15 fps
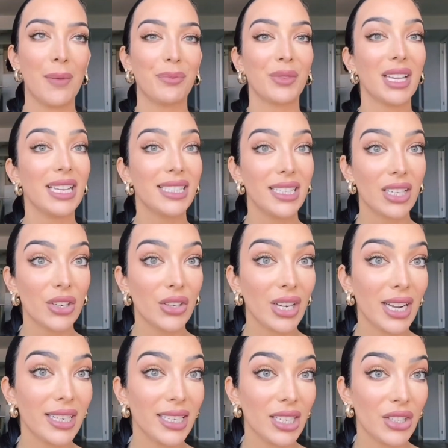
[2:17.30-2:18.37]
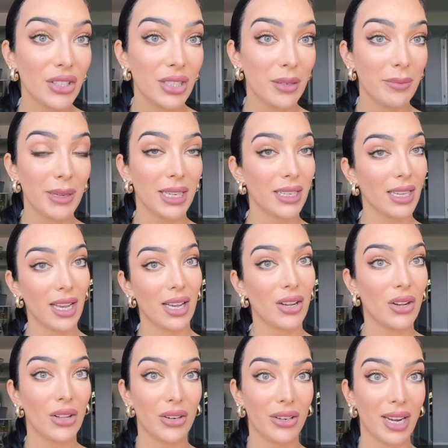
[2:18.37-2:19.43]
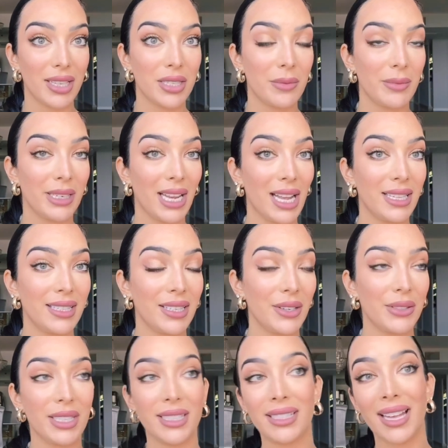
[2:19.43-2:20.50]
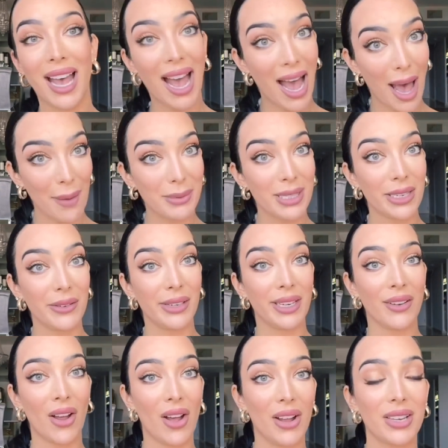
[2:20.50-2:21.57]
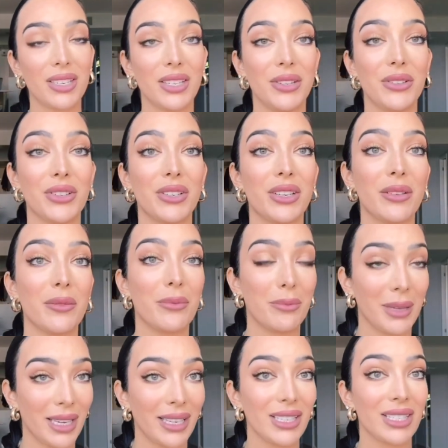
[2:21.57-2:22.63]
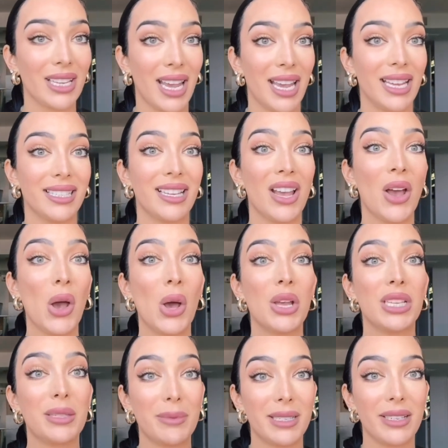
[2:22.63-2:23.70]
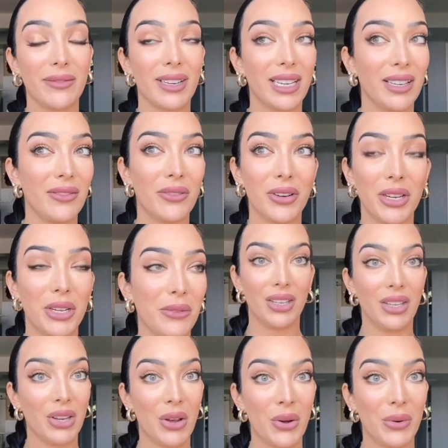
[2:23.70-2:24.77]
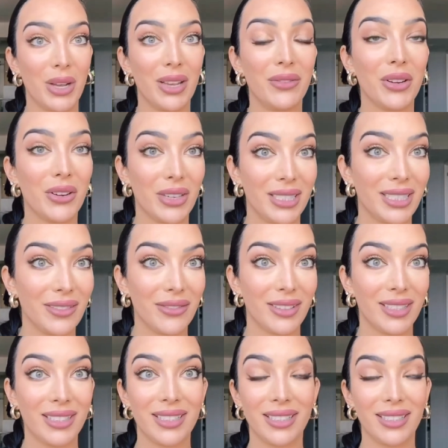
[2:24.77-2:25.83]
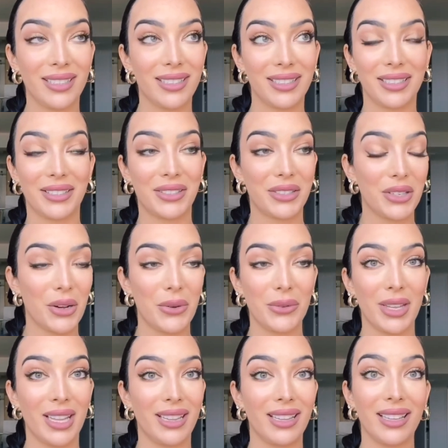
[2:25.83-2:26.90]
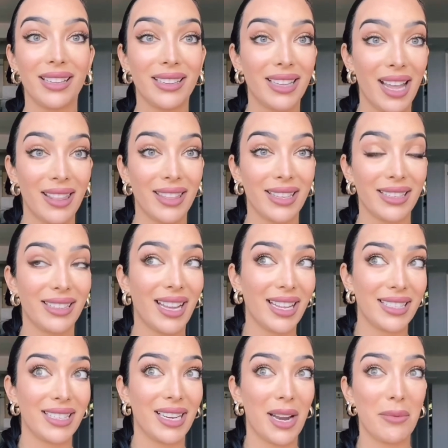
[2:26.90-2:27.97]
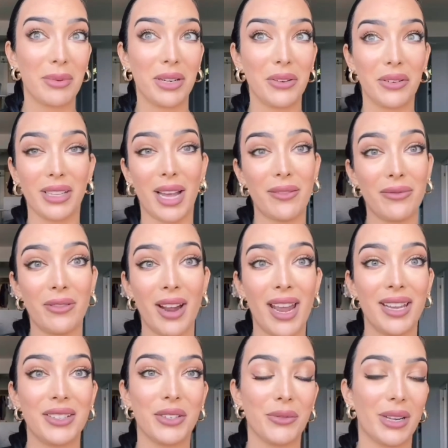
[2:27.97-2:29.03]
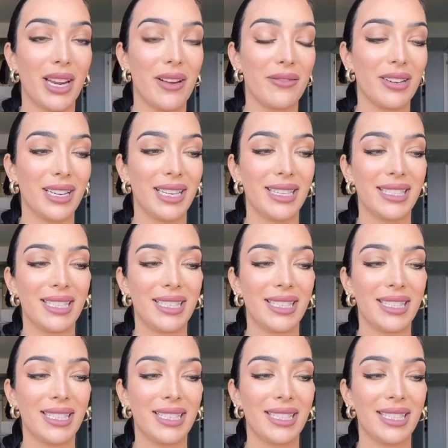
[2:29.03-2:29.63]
Is it a good idea just to pick a color that somebody else uses? Absolutely not. You should pick a shade specifically for you. You know, if you're a different tone than that celebrity or that friend or whatever it is,